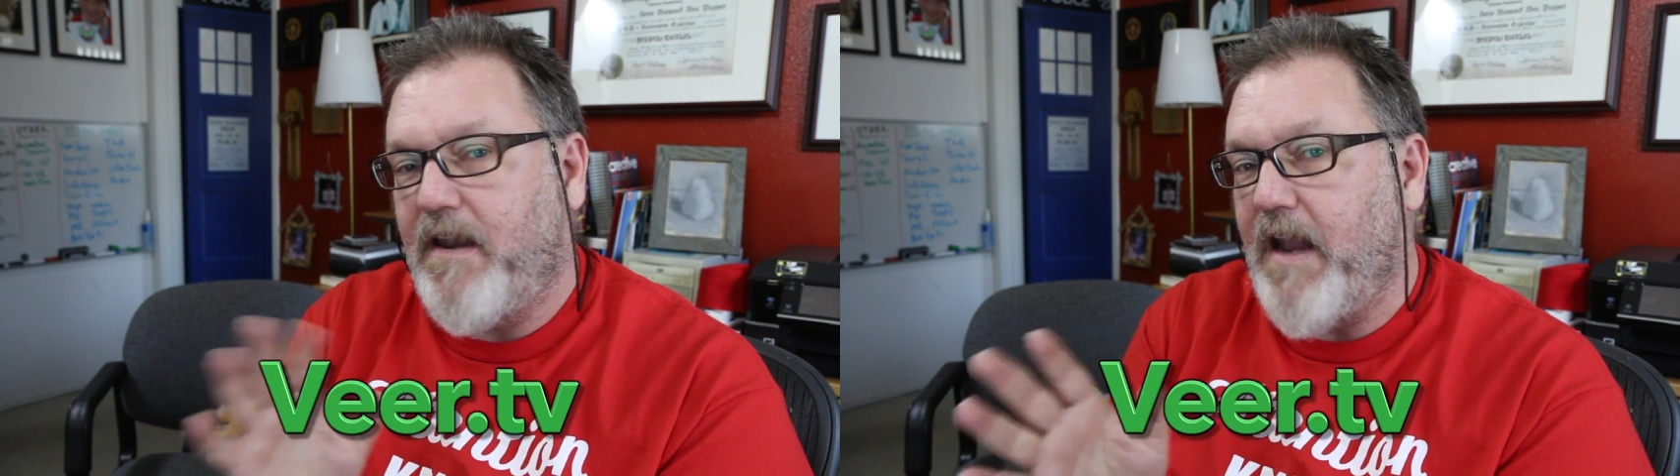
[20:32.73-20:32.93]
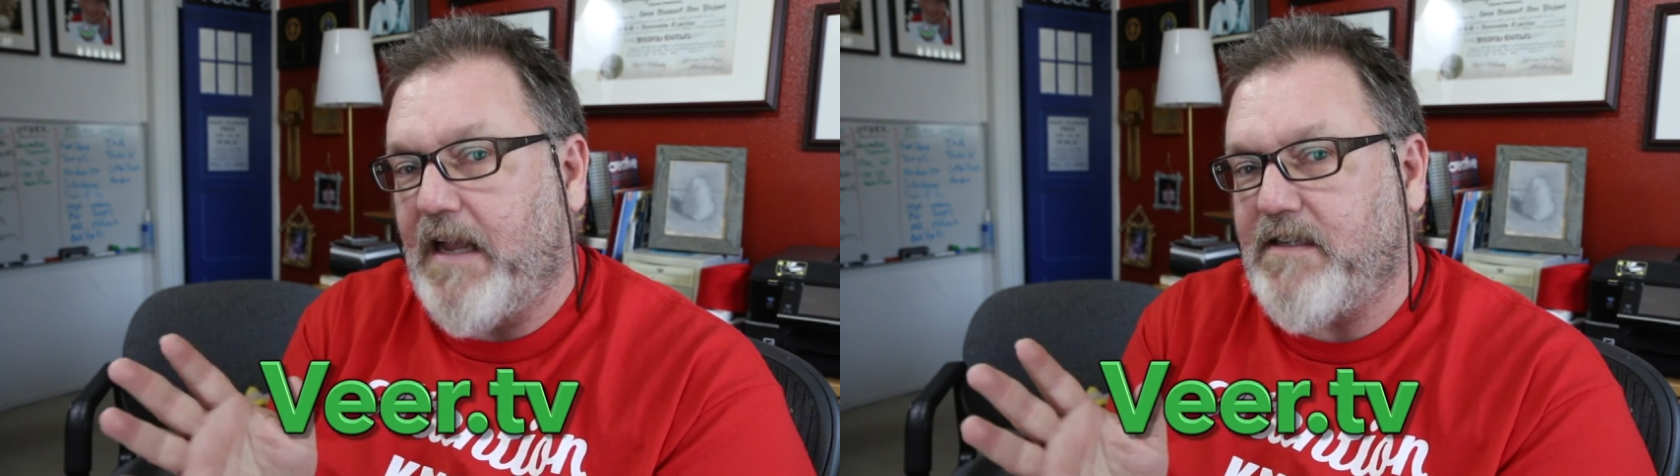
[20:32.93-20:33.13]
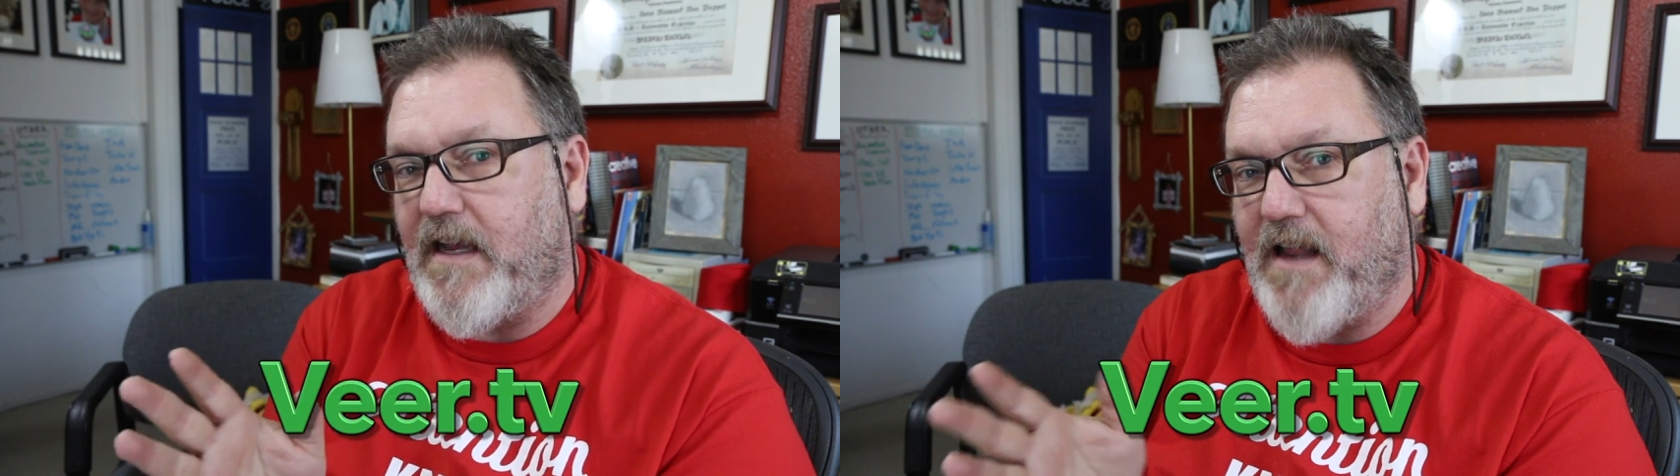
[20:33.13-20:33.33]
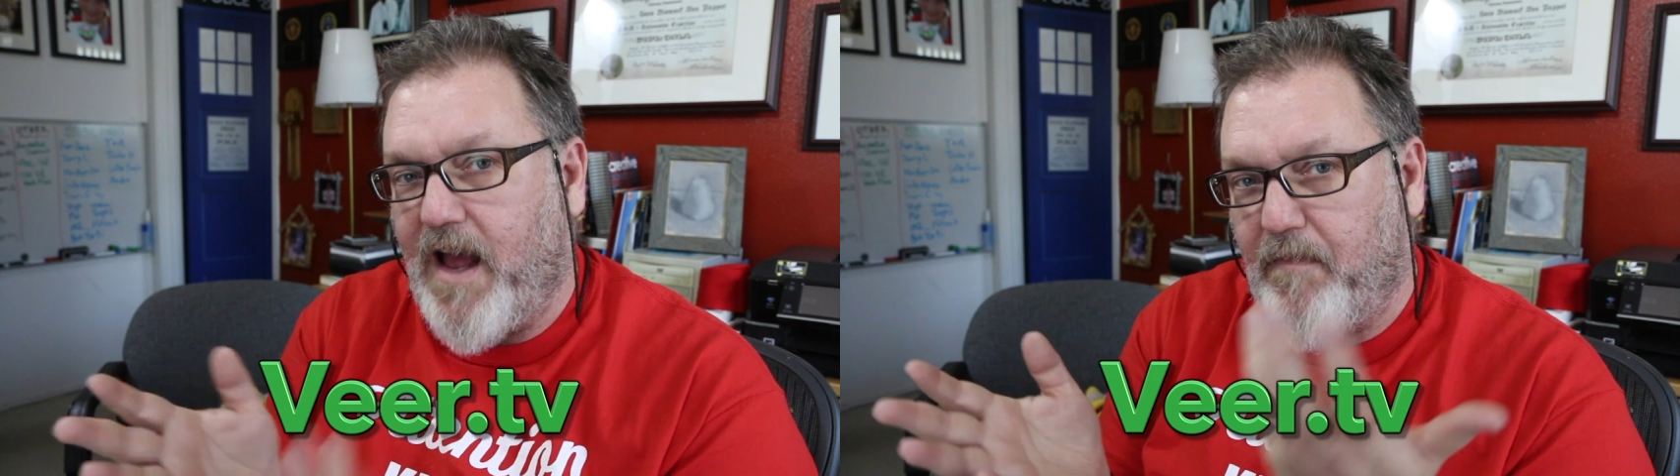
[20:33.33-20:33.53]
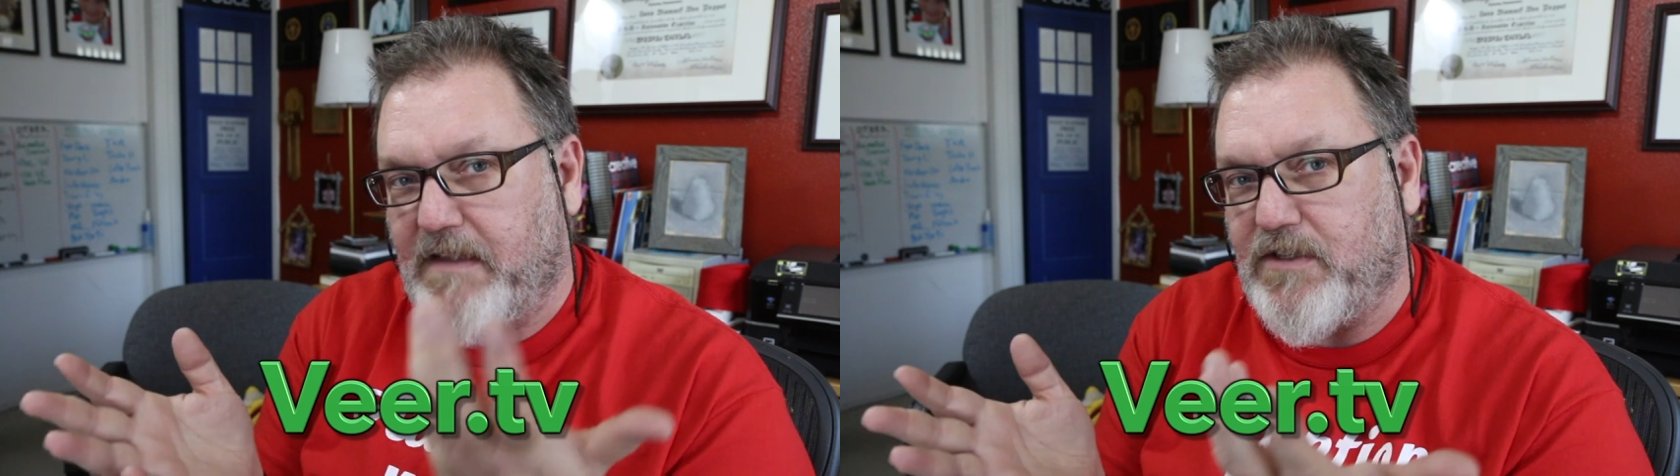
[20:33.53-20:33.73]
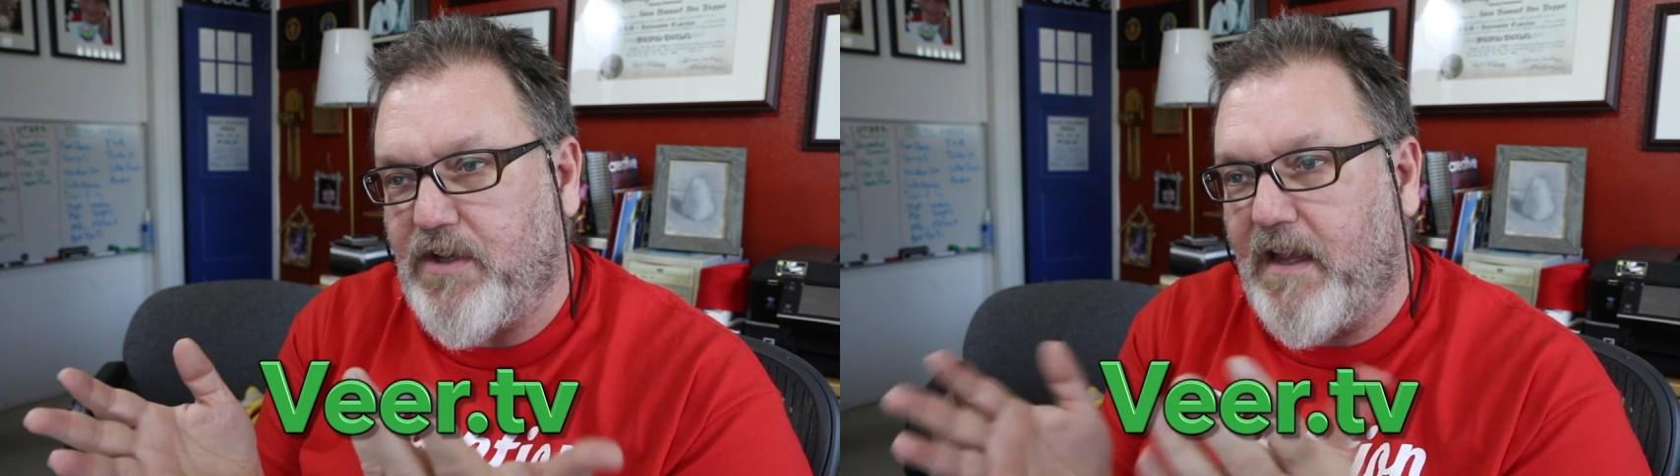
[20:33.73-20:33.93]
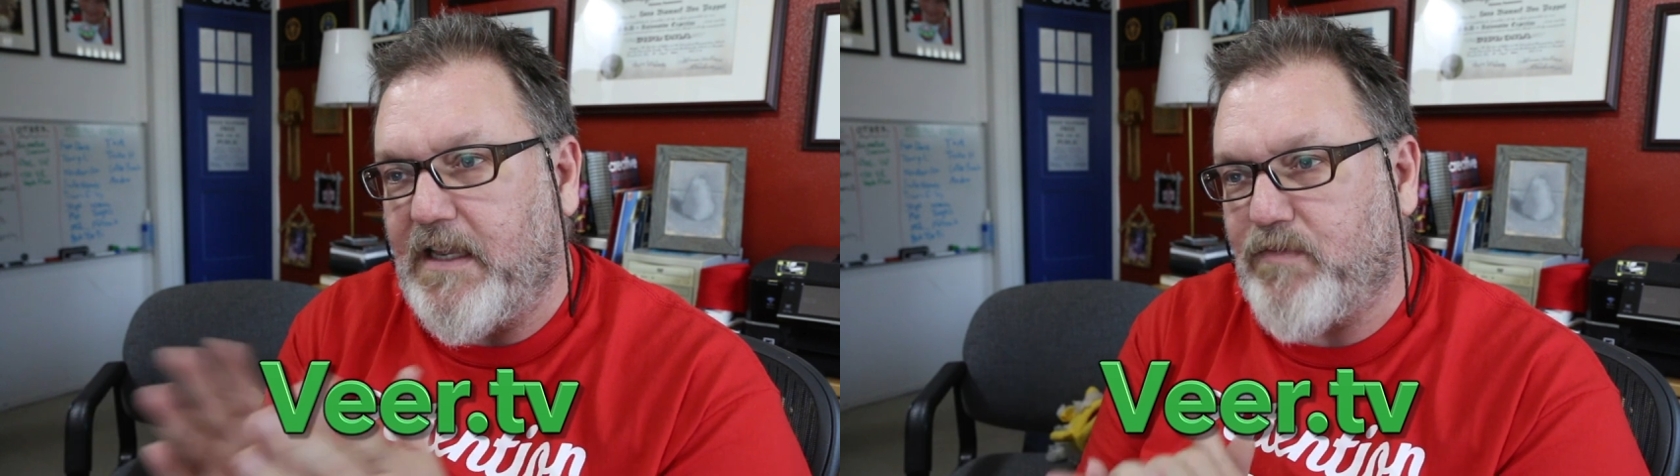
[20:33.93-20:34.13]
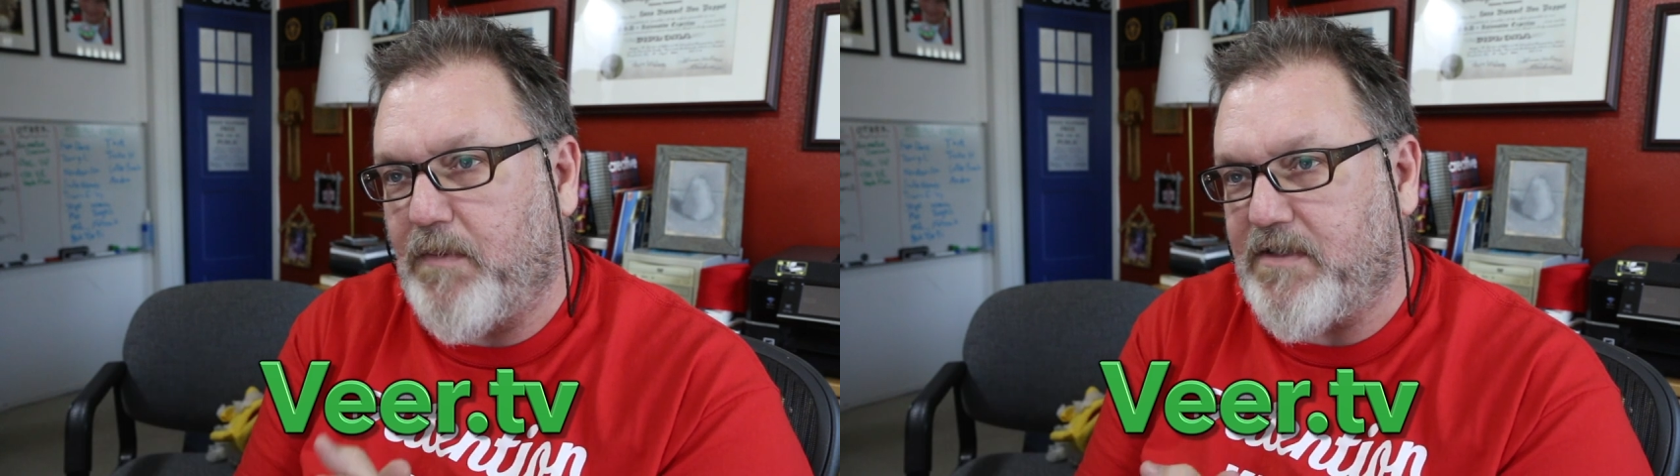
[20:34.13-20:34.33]
not dot .com. That's a
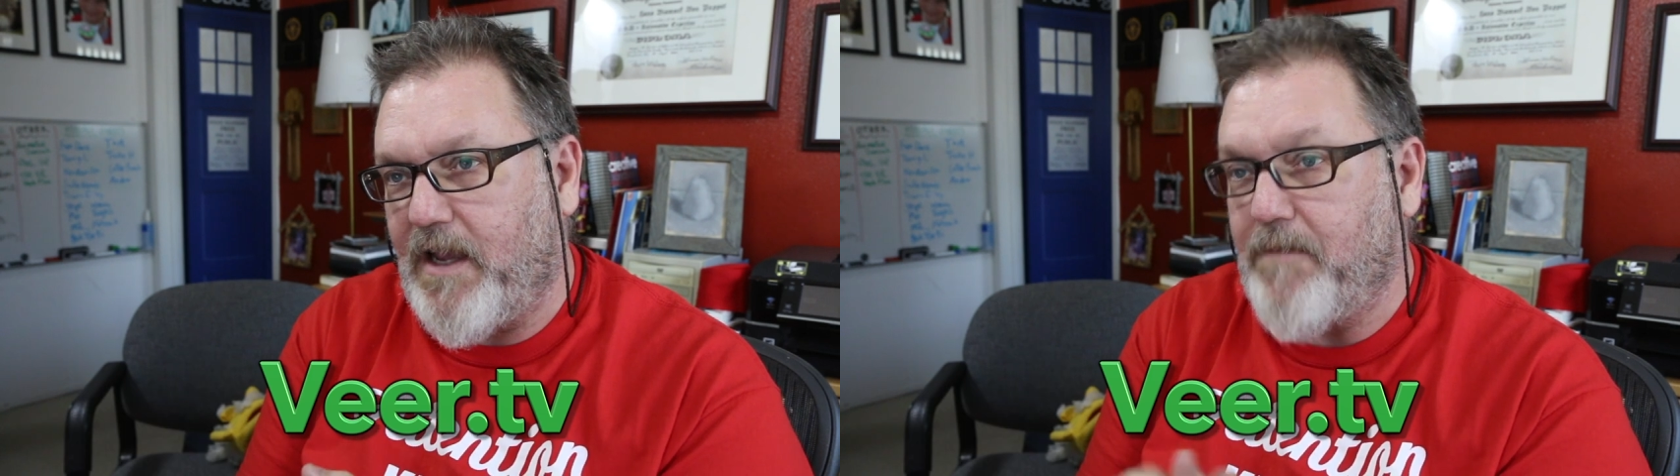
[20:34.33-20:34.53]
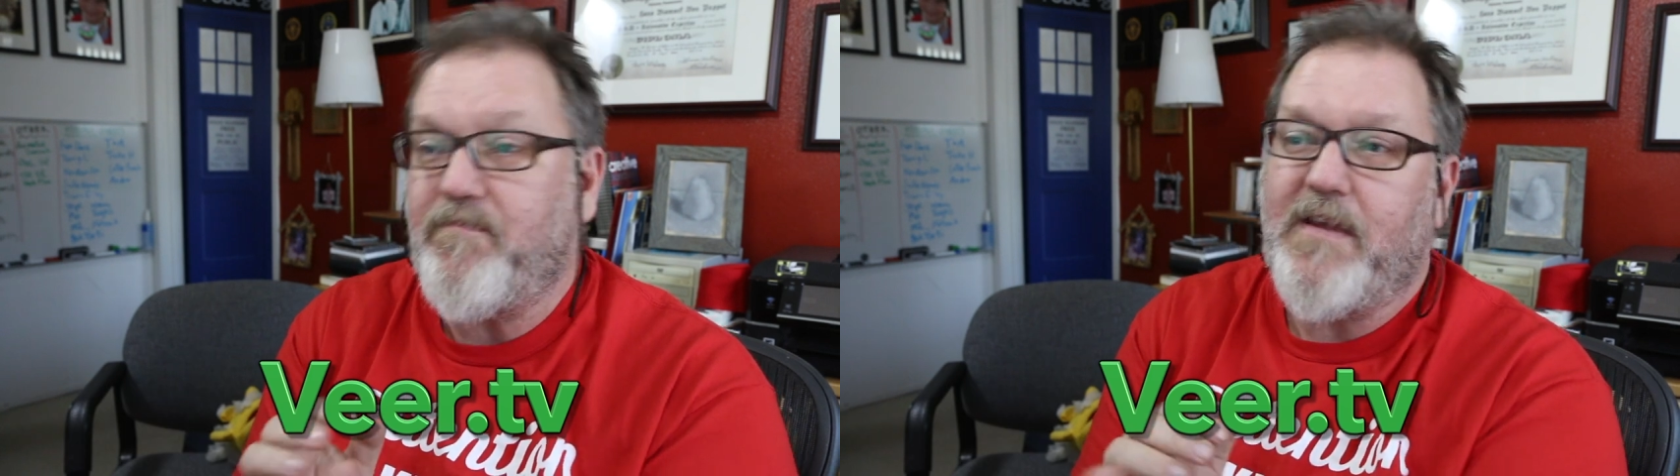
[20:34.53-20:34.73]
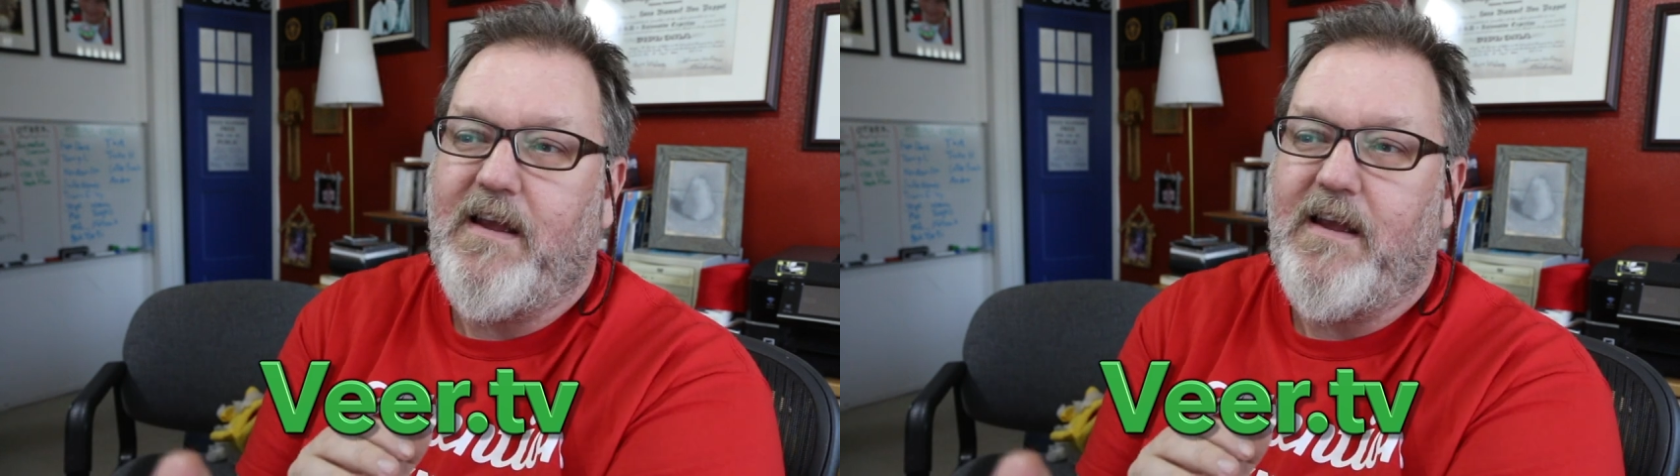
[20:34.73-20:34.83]
Chinese website.